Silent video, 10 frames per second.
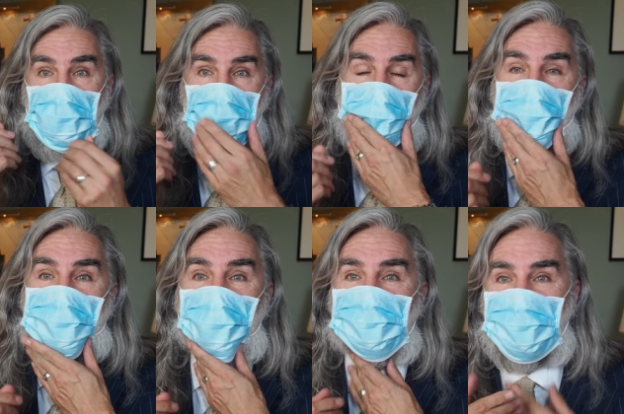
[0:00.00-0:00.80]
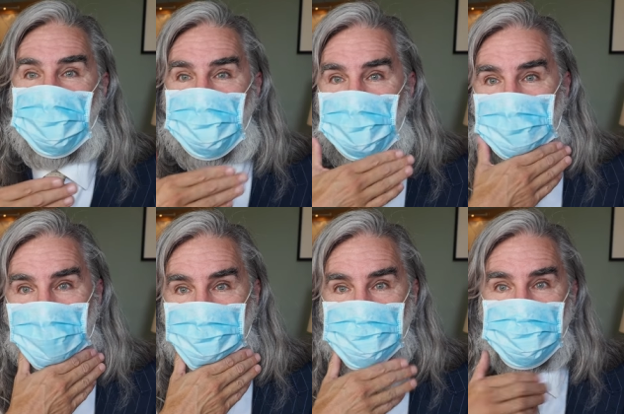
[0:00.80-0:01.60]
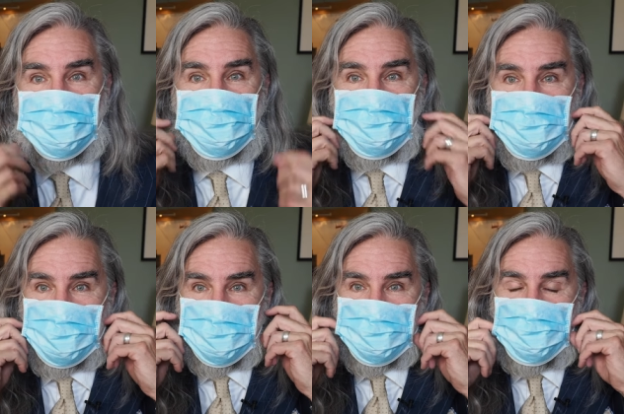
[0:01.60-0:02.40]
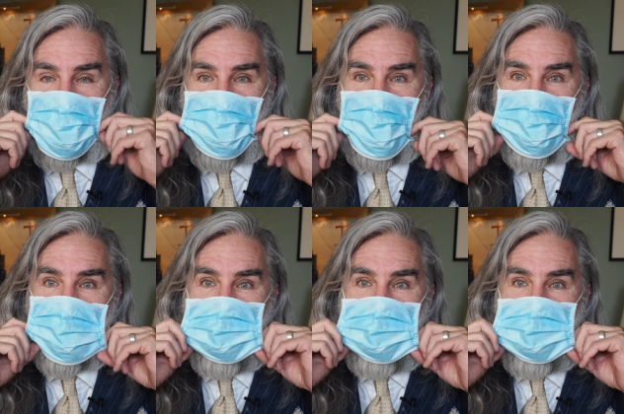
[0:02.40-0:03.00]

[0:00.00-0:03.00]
So deep enough that it covers your chin,